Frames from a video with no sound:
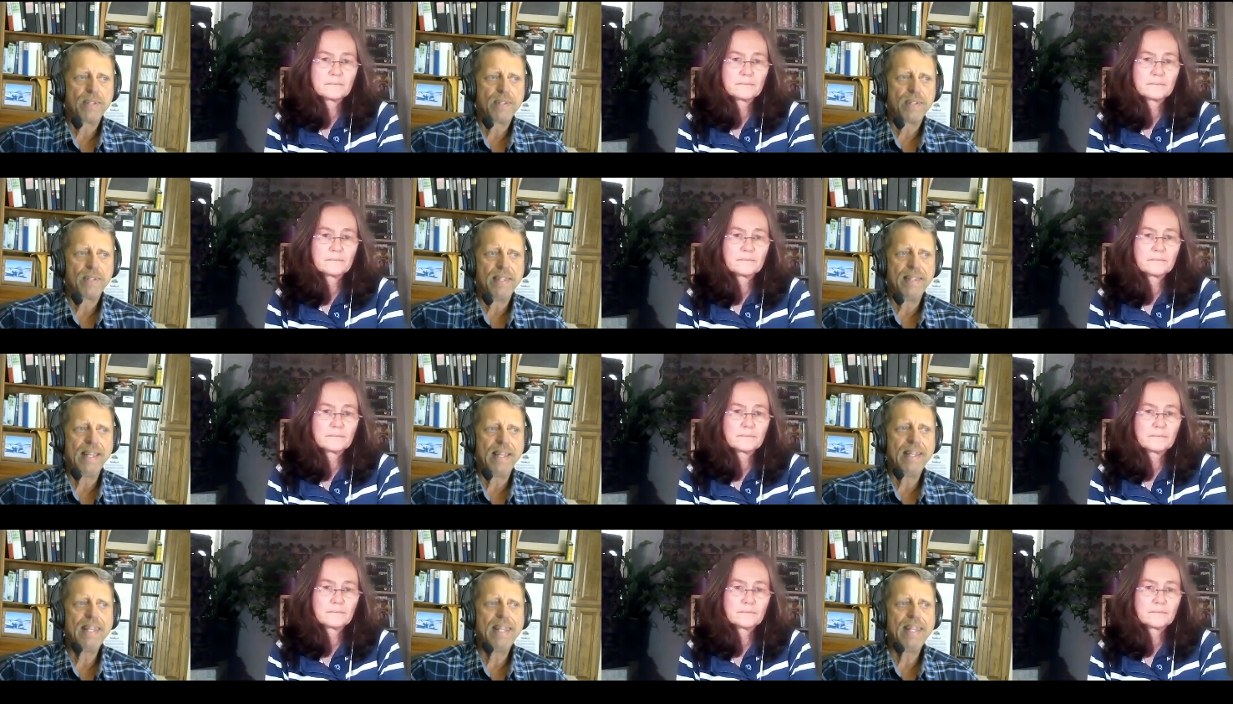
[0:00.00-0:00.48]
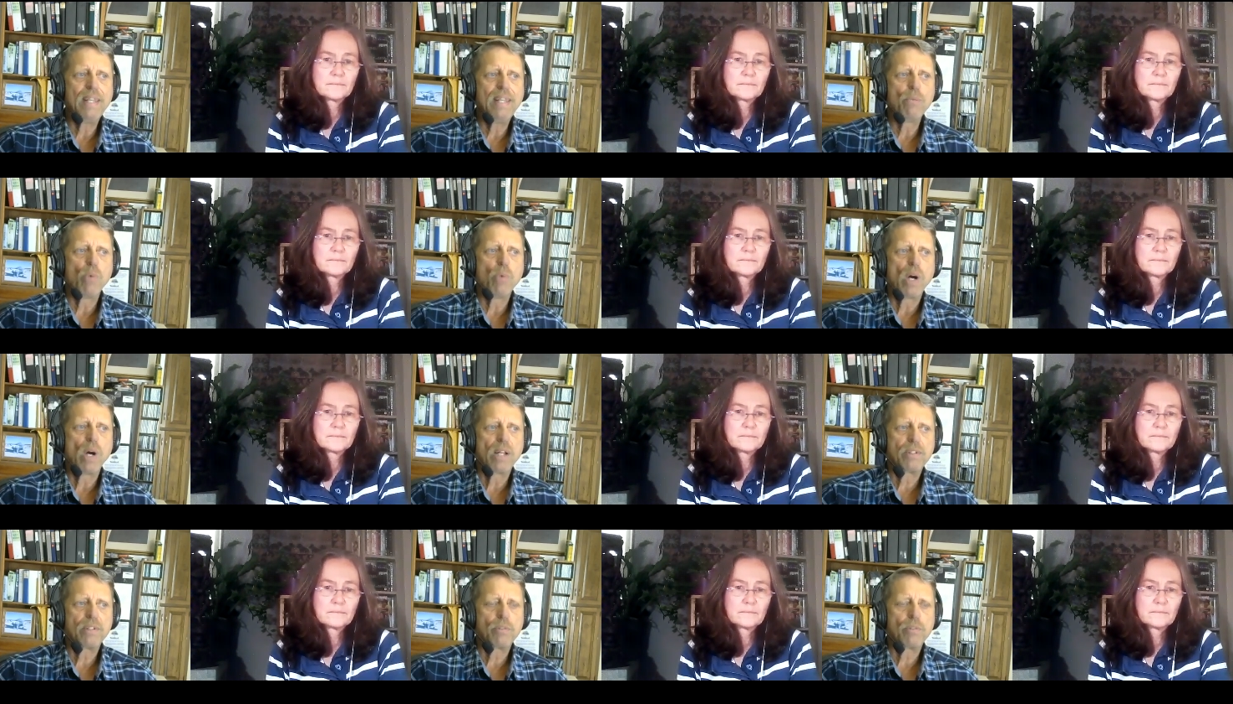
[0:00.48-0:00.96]
Speaker 1: And then he
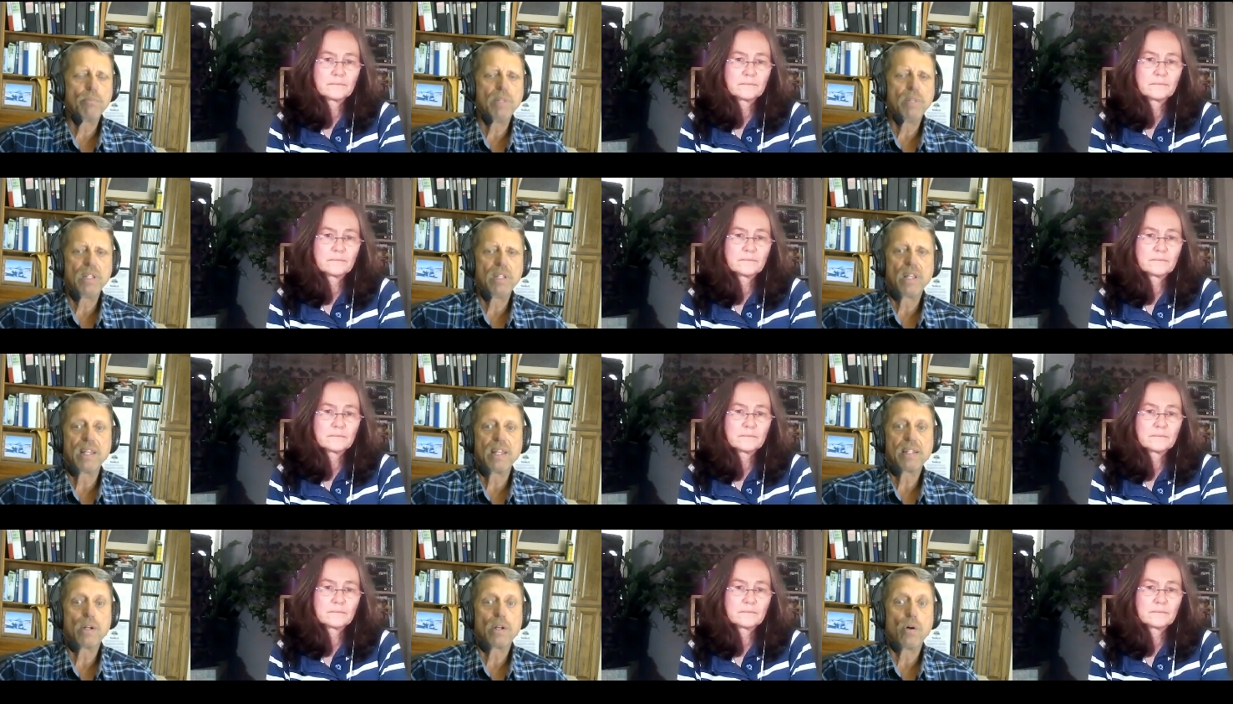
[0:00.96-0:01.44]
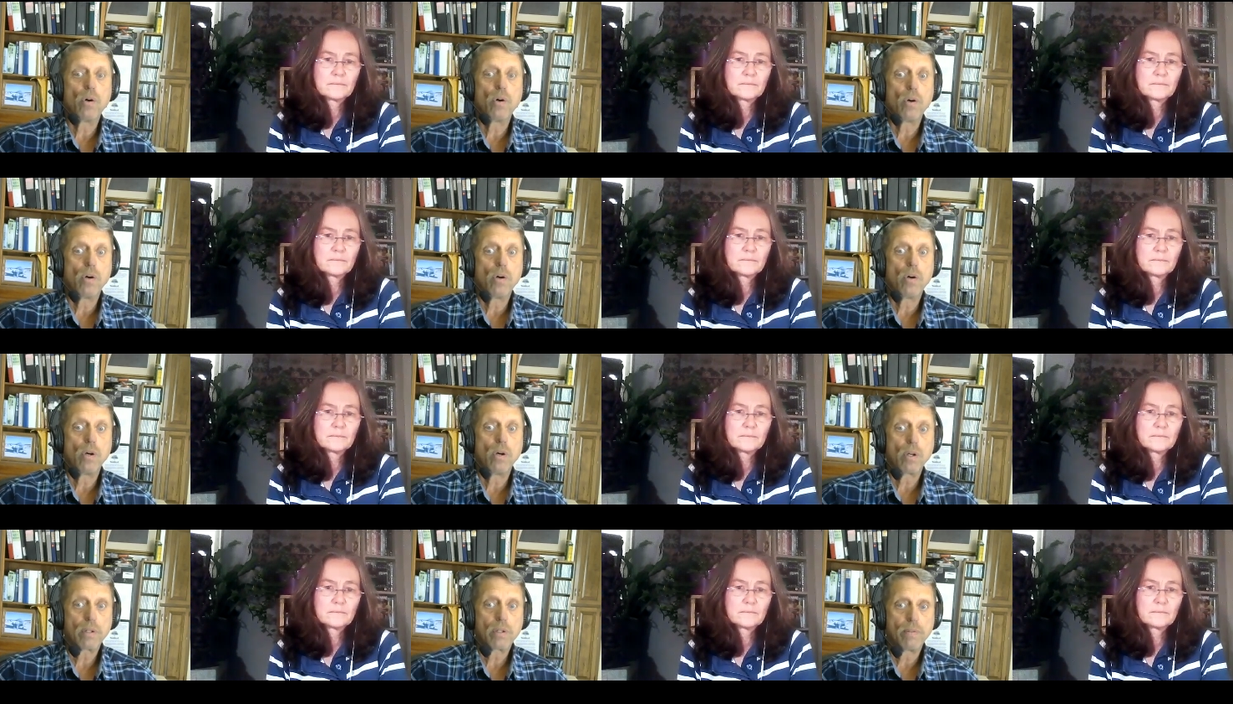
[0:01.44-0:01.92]
watched me like a
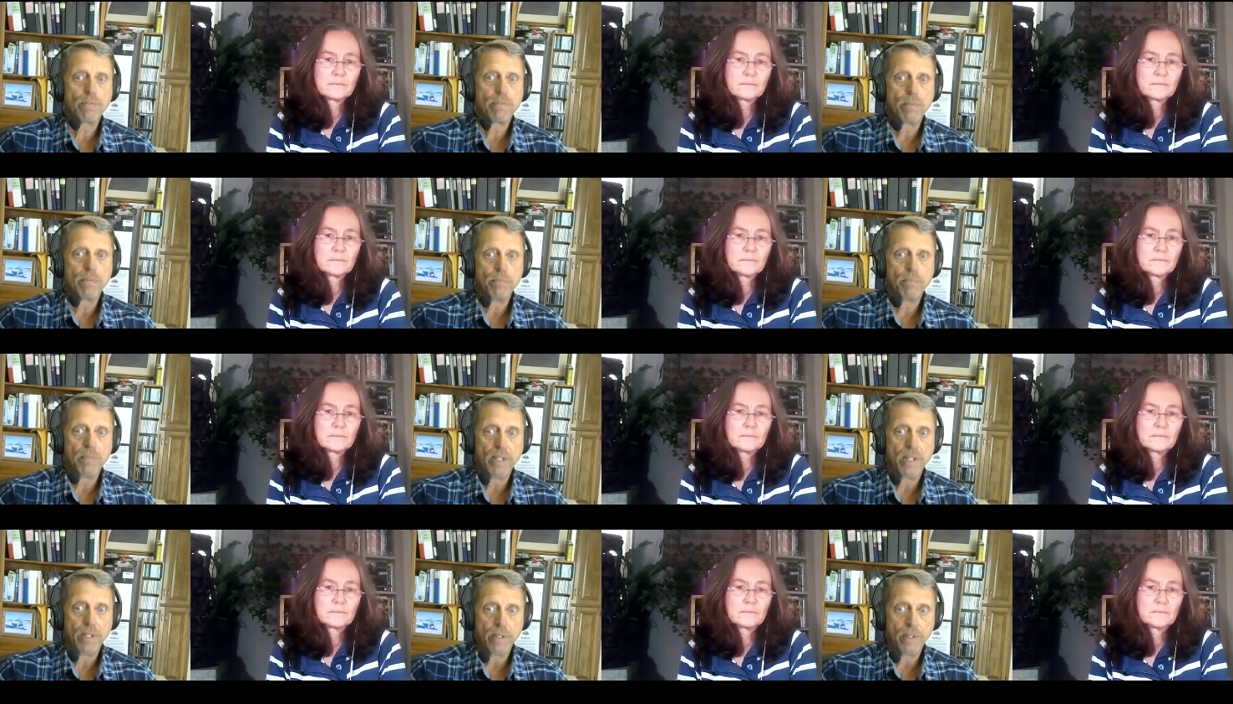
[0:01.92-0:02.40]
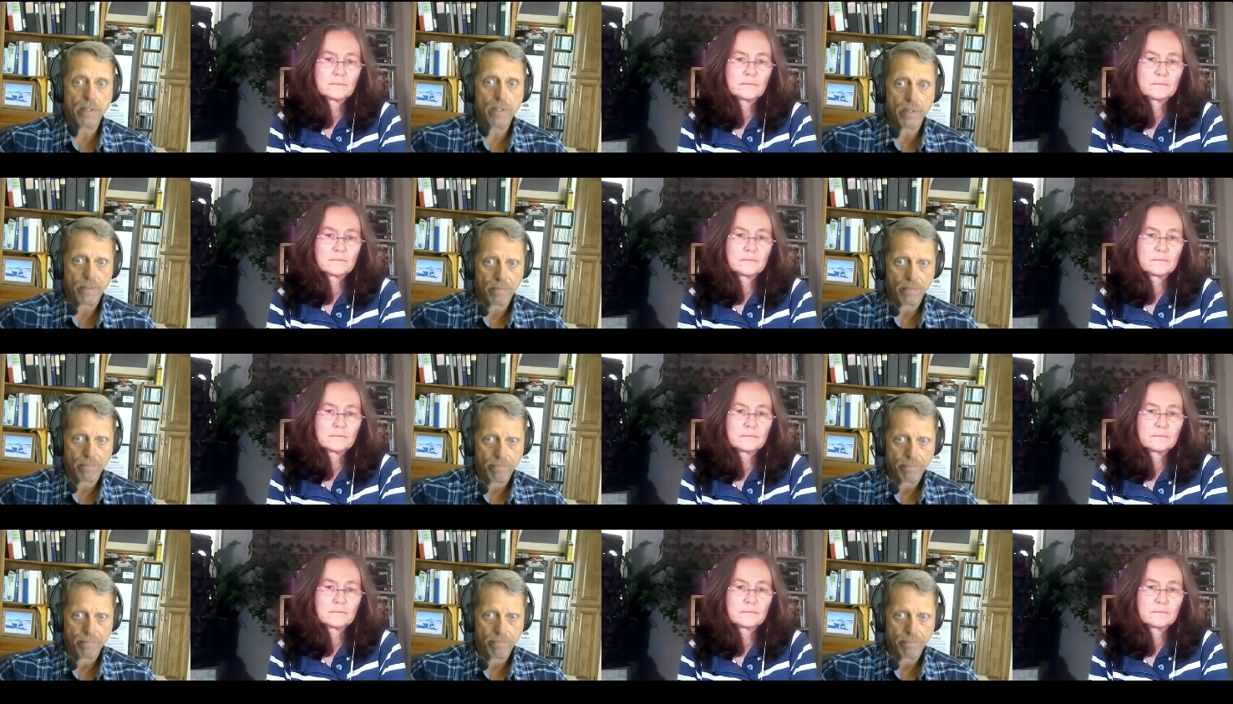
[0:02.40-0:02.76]
hawk from there,